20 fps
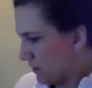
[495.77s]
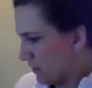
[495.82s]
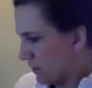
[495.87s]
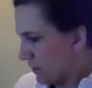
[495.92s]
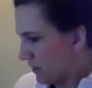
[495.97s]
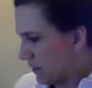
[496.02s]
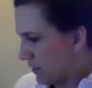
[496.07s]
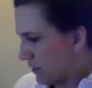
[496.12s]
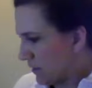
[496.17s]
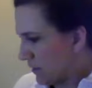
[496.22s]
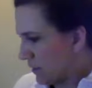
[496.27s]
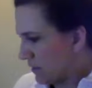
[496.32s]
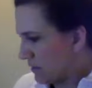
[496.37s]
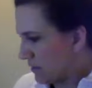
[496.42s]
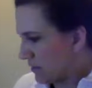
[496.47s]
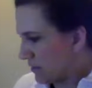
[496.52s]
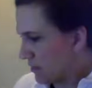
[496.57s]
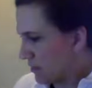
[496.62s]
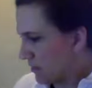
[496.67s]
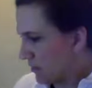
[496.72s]
the
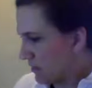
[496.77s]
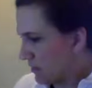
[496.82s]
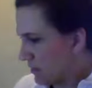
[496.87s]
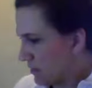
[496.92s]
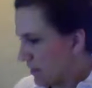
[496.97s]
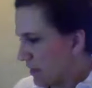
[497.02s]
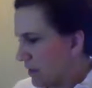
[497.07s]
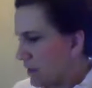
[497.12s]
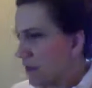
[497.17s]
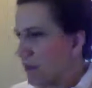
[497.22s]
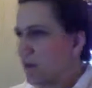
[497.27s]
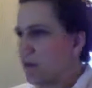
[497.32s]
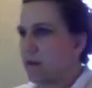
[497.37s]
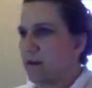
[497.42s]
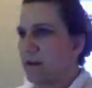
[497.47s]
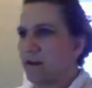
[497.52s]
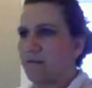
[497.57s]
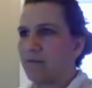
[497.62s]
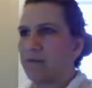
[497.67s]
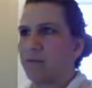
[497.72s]
institute sending
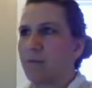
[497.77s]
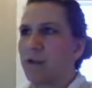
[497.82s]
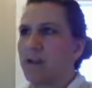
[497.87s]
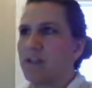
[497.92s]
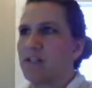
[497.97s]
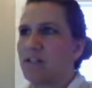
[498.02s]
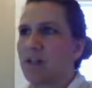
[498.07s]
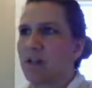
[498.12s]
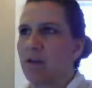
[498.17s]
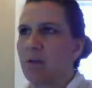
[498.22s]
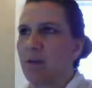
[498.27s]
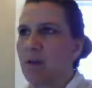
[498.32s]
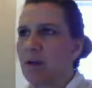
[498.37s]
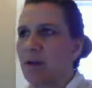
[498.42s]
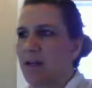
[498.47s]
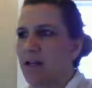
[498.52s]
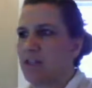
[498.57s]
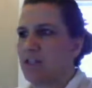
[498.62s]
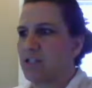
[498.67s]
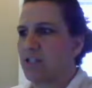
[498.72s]
her information on what
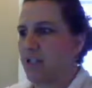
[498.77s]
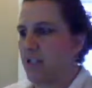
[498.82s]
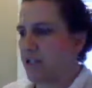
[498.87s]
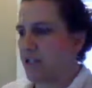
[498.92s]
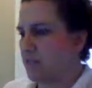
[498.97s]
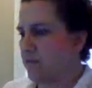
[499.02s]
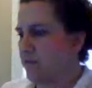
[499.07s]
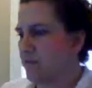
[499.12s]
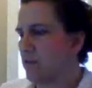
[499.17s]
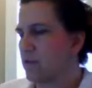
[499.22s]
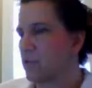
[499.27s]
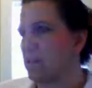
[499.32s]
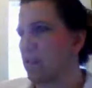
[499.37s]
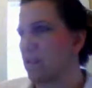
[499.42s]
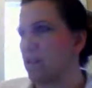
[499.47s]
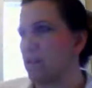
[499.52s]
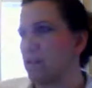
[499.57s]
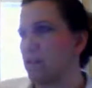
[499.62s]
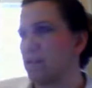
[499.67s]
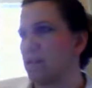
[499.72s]
class she has for
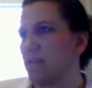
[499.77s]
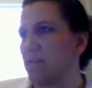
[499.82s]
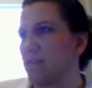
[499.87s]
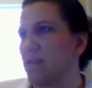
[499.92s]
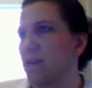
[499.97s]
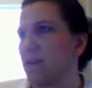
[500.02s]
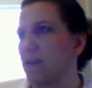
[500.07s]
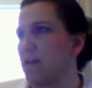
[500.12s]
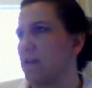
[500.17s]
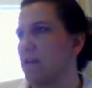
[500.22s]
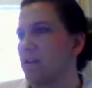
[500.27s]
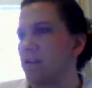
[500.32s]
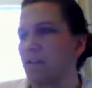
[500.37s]
seminary,